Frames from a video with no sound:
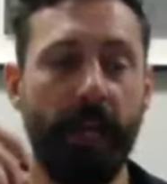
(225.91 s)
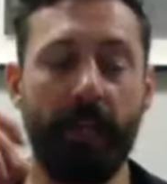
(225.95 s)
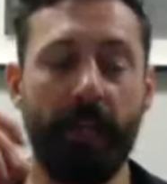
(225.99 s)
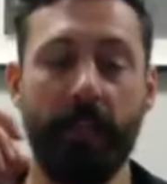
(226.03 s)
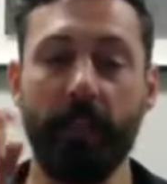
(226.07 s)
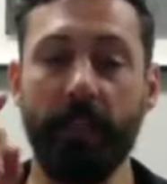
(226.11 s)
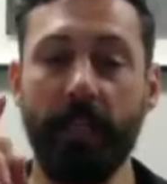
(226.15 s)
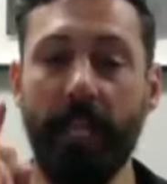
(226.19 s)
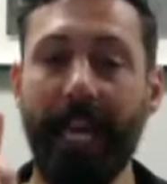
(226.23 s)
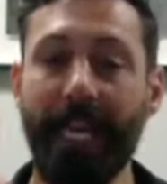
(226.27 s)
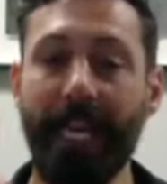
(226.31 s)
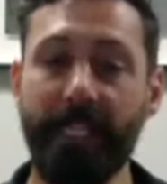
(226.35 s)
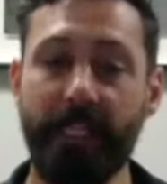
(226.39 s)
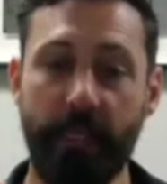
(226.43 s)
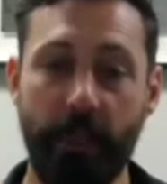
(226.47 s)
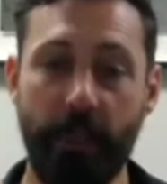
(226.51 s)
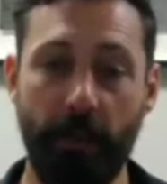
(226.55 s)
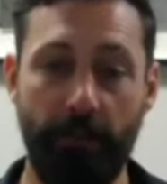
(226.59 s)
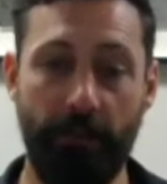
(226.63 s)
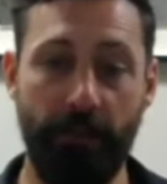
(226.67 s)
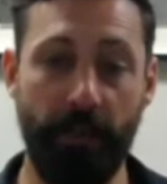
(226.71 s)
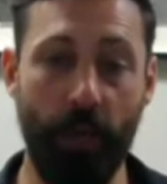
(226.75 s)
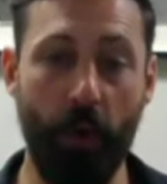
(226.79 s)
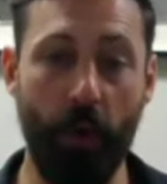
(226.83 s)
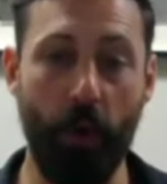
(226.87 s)
less
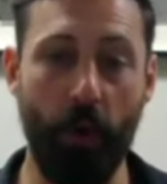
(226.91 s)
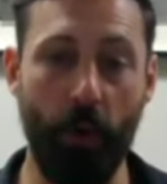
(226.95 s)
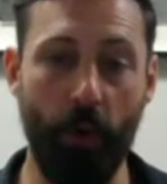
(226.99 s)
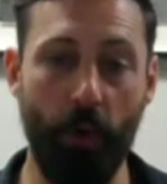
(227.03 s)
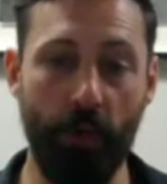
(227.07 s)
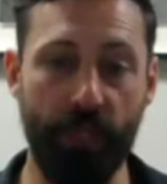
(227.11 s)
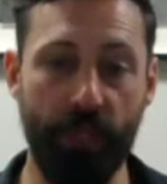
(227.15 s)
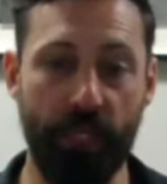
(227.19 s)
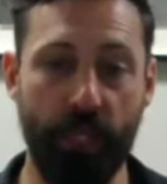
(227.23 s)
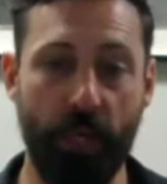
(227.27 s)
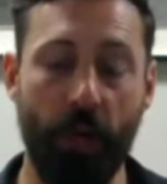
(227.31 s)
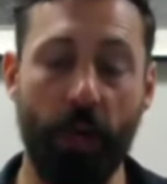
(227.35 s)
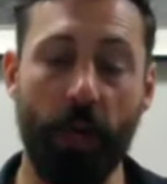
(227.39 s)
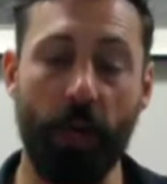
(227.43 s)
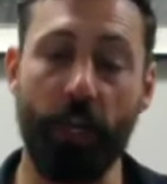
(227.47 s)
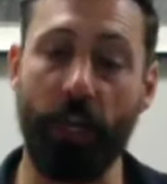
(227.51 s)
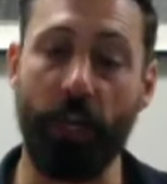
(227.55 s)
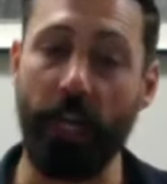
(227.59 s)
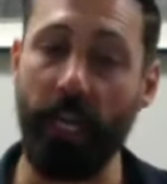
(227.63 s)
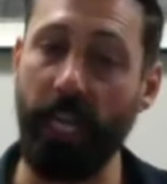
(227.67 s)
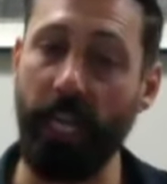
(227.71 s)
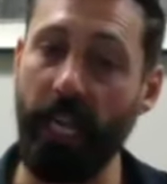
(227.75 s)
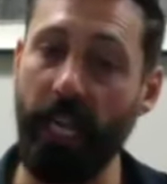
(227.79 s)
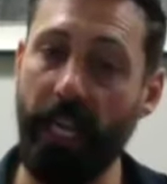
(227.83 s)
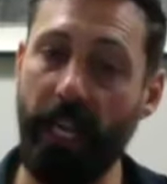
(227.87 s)
of those are going
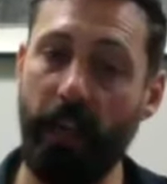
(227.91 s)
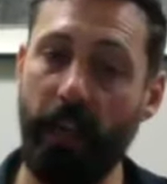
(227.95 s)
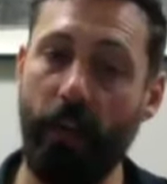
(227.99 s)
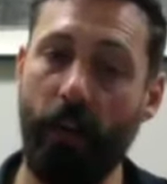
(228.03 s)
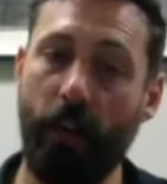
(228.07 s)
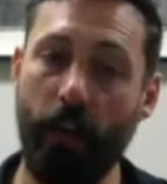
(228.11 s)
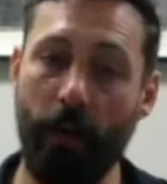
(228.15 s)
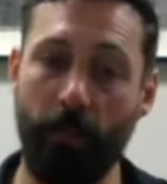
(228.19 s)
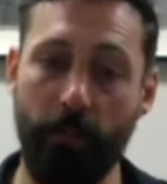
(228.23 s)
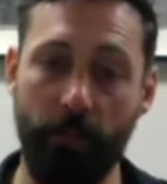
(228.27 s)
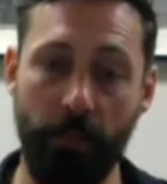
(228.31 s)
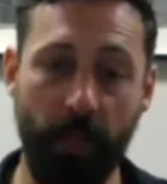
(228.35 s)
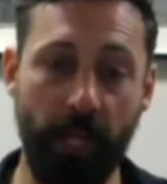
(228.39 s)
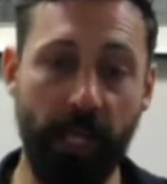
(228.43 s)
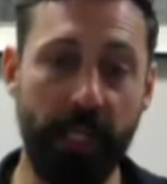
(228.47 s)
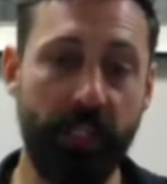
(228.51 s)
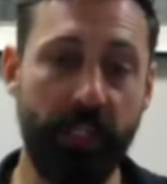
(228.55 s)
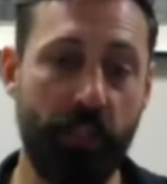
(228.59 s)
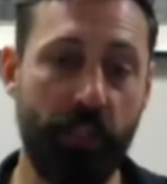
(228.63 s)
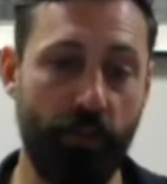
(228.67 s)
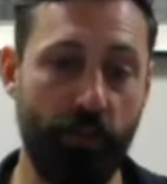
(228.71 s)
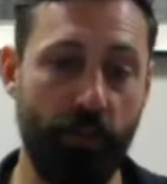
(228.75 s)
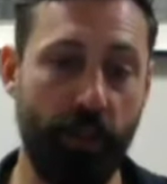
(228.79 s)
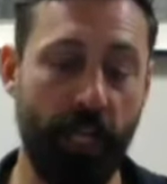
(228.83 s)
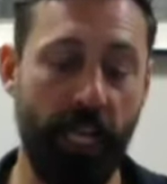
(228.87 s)
to hit our
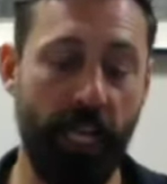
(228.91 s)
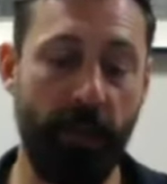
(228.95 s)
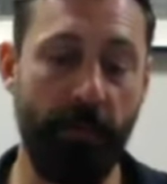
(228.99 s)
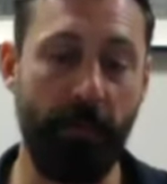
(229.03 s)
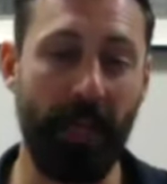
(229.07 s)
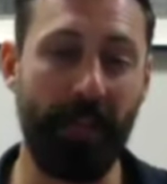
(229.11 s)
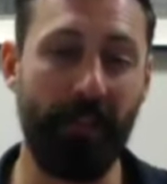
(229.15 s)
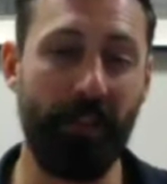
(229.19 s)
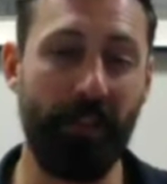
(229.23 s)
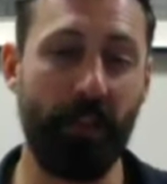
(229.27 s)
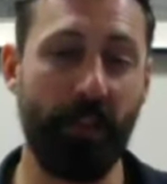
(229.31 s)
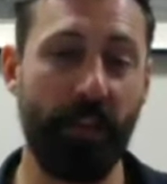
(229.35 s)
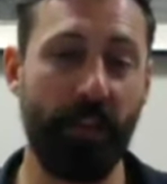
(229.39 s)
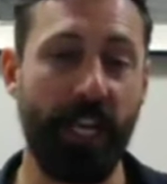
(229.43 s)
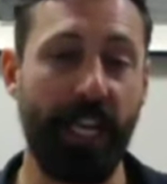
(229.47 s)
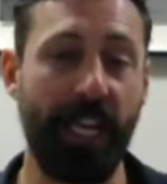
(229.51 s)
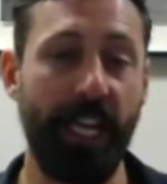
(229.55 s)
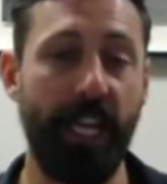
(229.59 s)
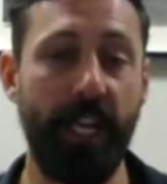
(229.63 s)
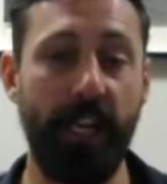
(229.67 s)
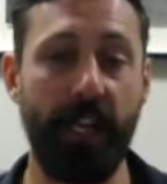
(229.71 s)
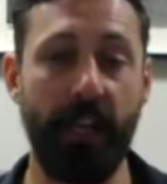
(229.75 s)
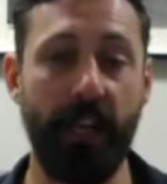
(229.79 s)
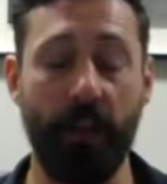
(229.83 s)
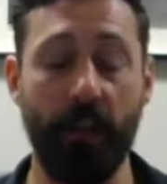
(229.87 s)
bloodstream and they're going to
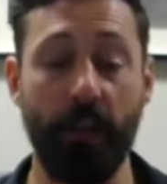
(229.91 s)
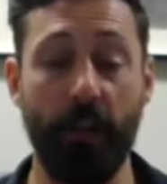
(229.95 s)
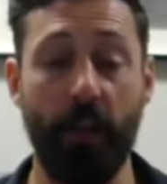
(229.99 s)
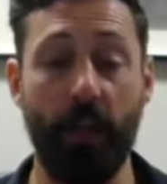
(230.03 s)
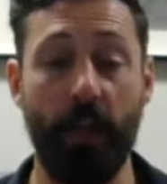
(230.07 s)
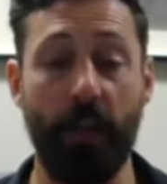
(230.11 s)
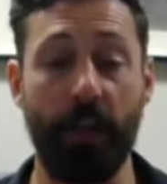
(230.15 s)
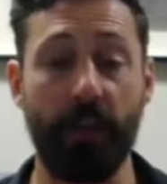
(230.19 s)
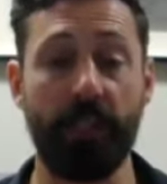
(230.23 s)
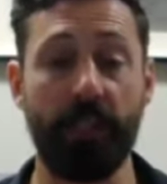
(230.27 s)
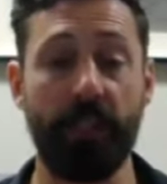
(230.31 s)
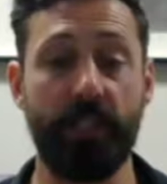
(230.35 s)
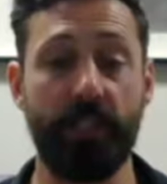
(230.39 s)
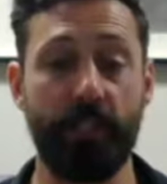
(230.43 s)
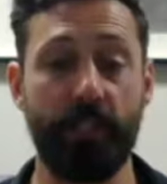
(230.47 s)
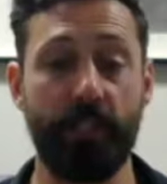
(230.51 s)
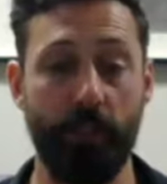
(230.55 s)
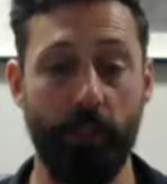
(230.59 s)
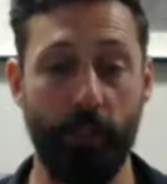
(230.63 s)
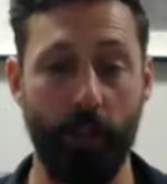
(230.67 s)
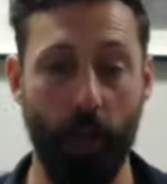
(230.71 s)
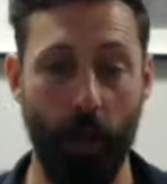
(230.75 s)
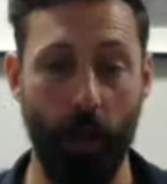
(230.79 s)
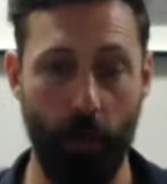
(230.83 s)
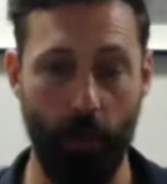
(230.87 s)
hit it a lot
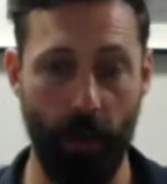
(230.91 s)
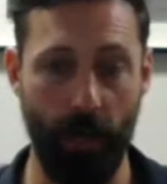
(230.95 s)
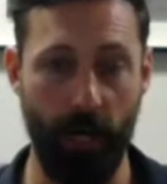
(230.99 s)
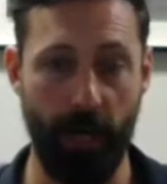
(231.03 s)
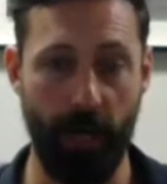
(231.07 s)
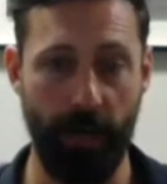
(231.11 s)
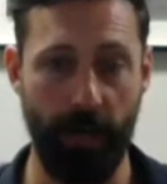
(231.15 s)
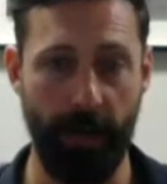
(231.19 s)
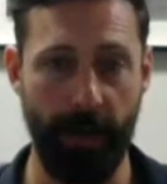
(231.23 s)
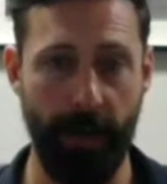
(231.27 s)
slower.